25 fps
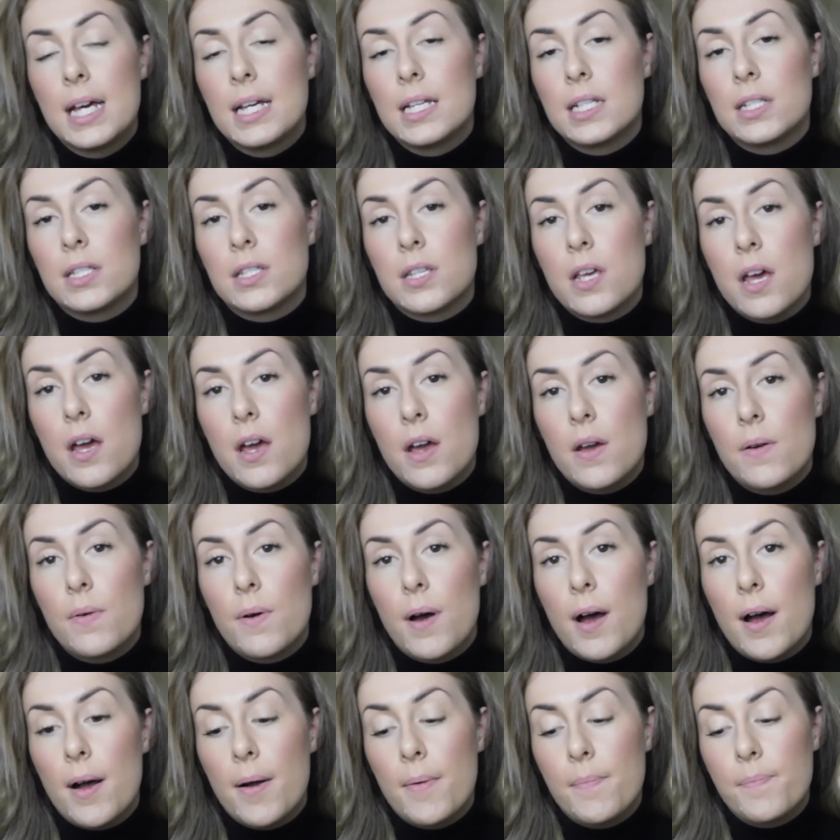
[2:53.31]
So
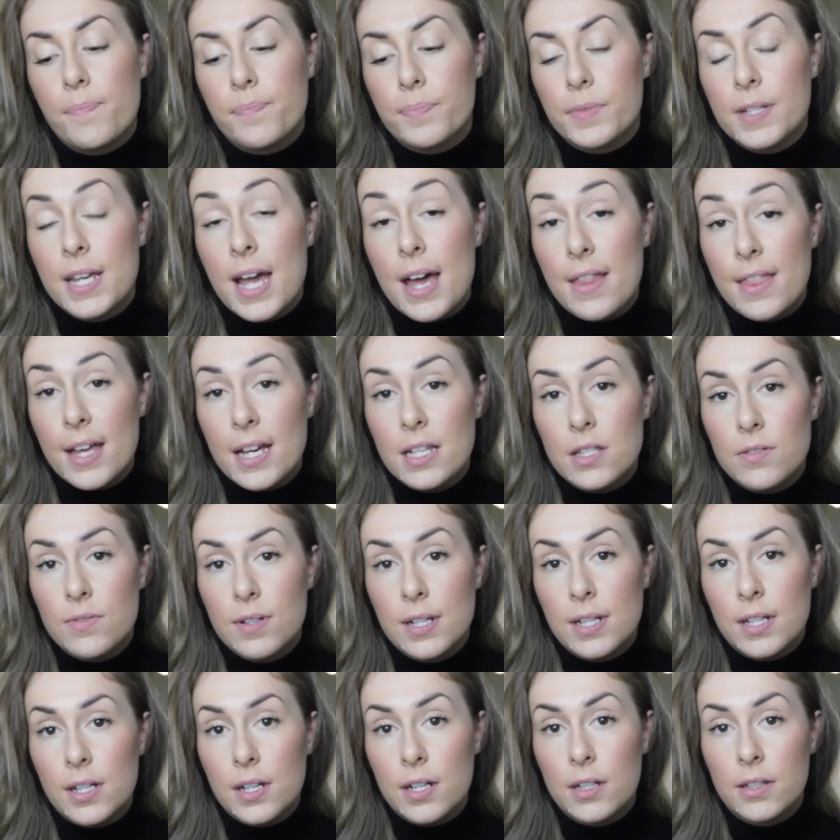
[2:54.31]
um, yeah, that's
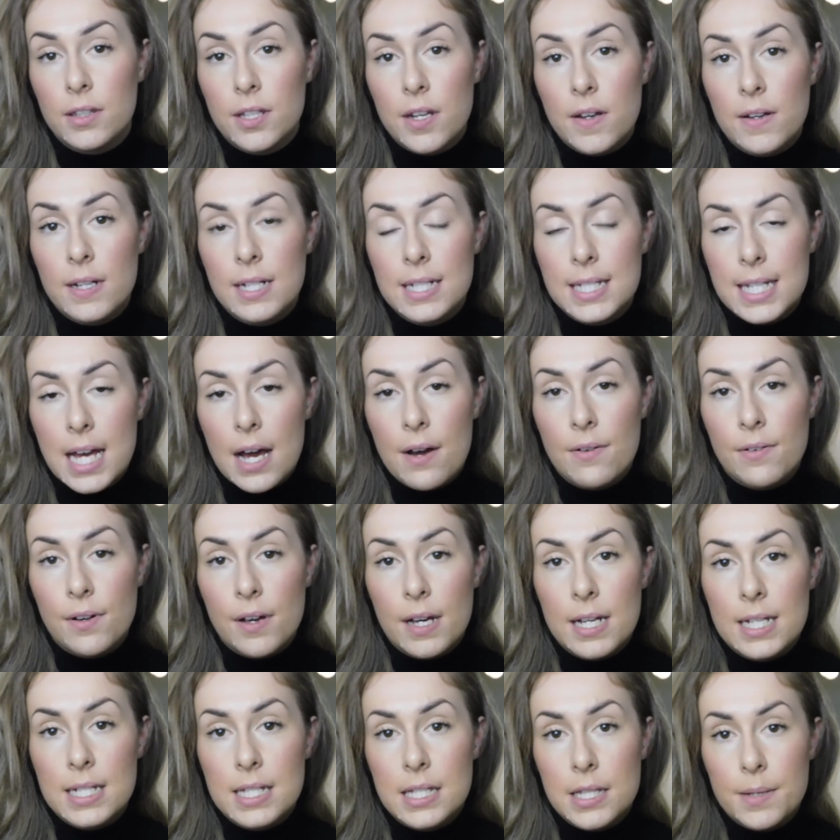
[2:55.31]
really good. The only
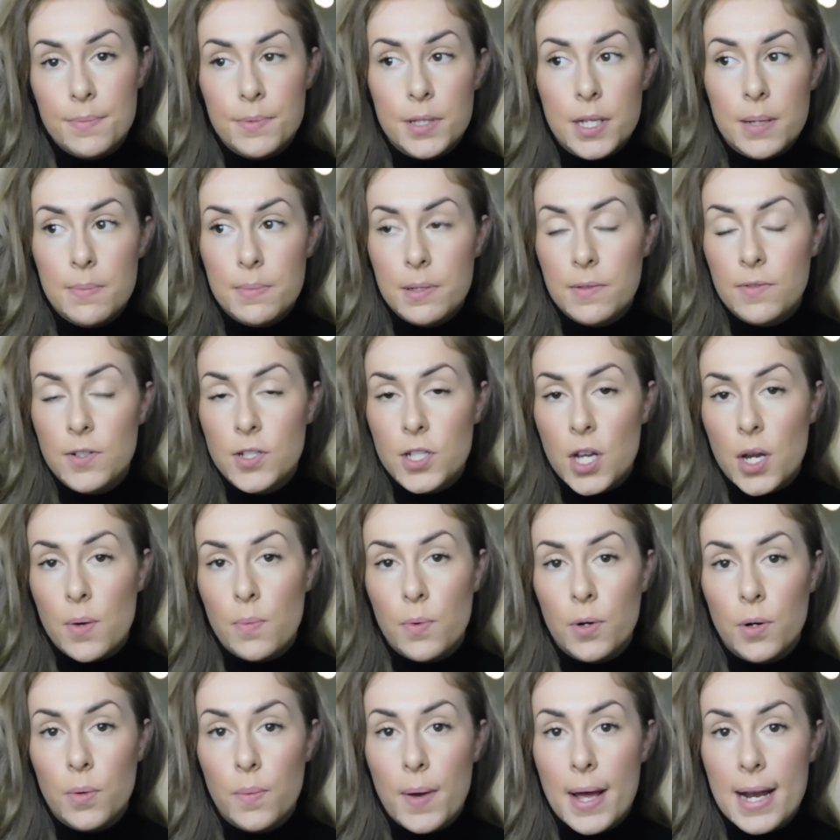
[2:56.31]
downer is sometimes if you don't
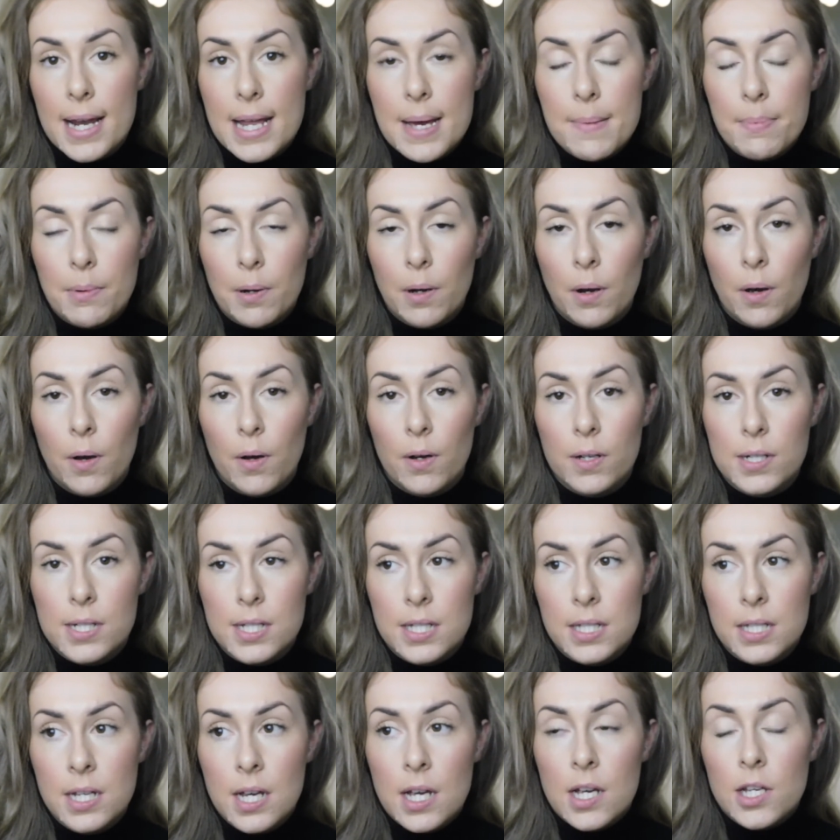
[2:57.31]
want to wear lip
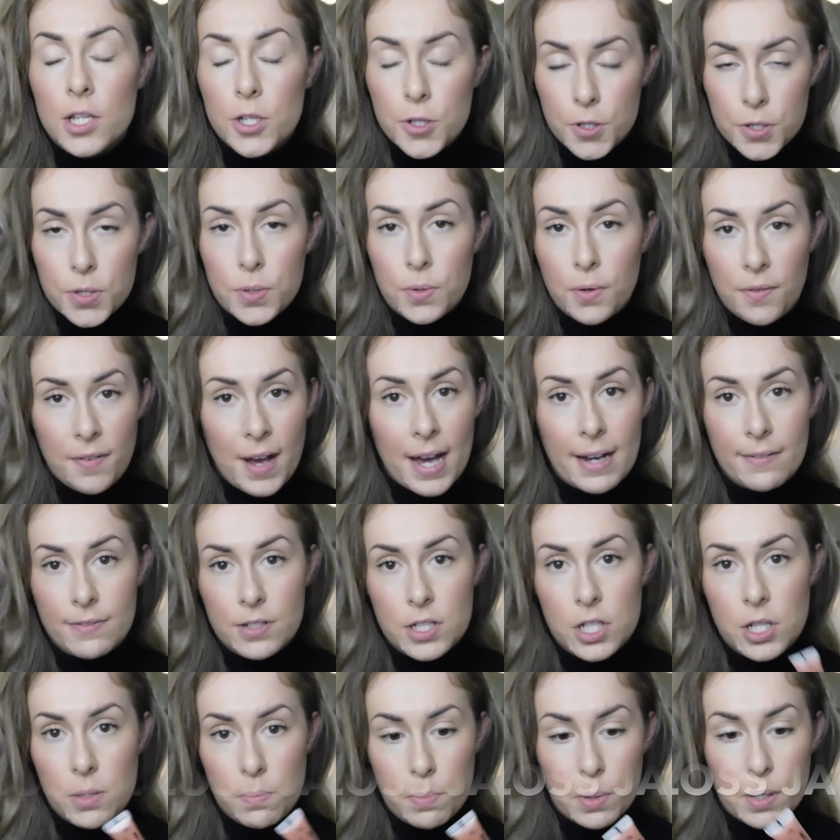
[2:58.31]
gloss, you sort of have
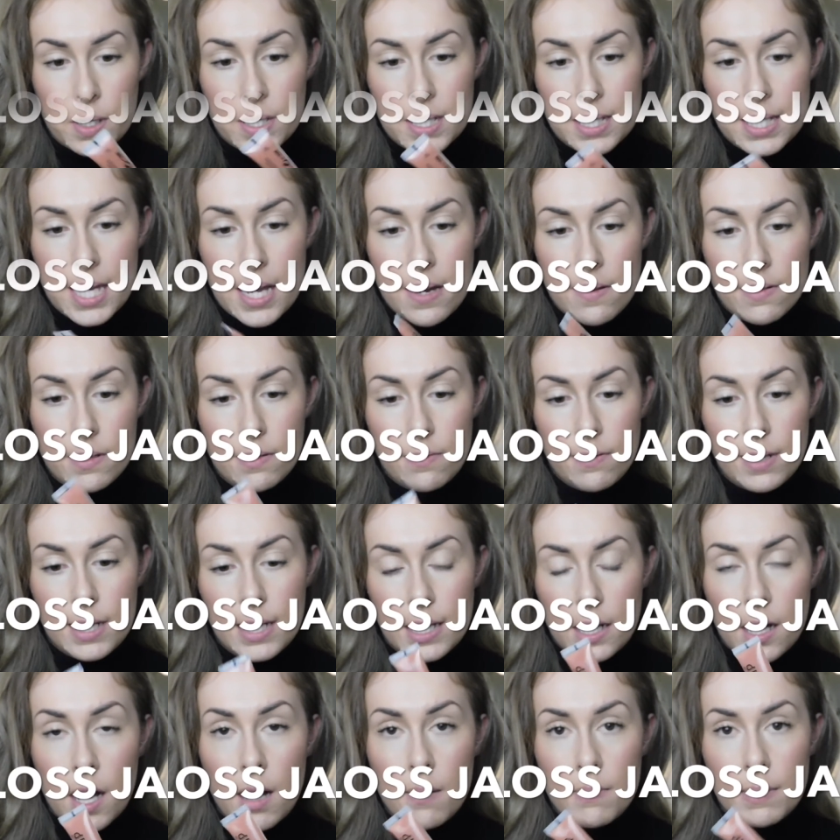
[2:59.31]
to because they only
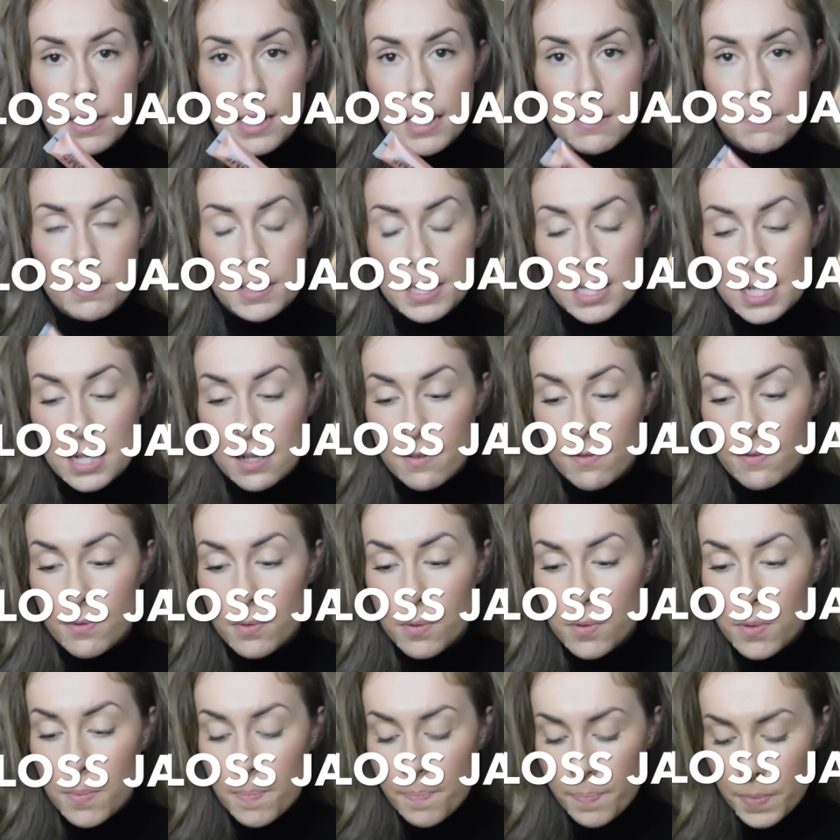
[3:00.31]
really come in lipstick
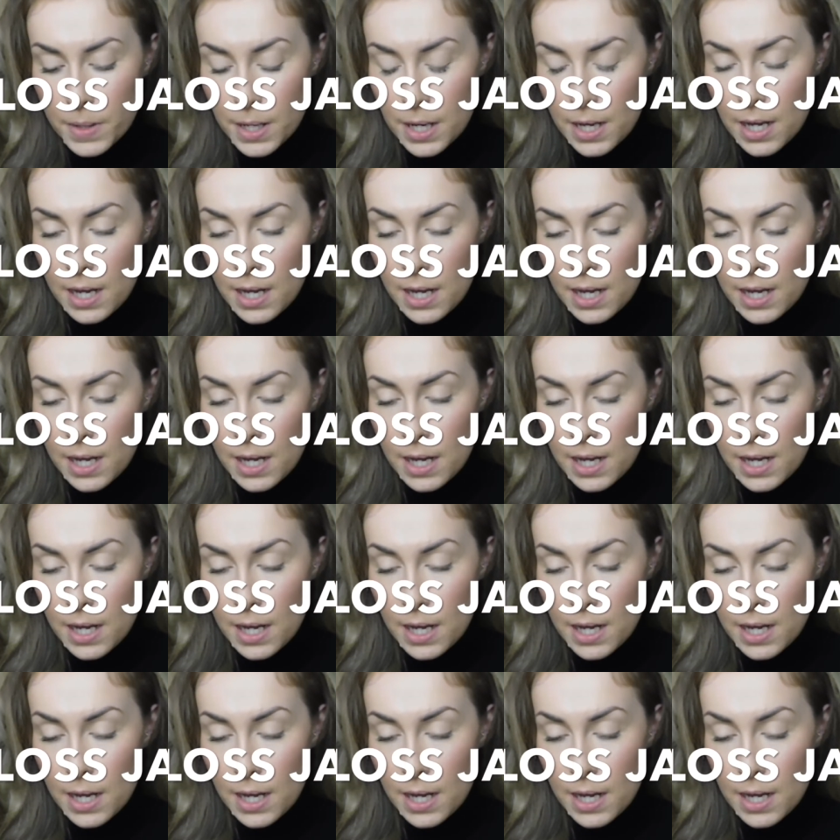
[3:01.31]
form.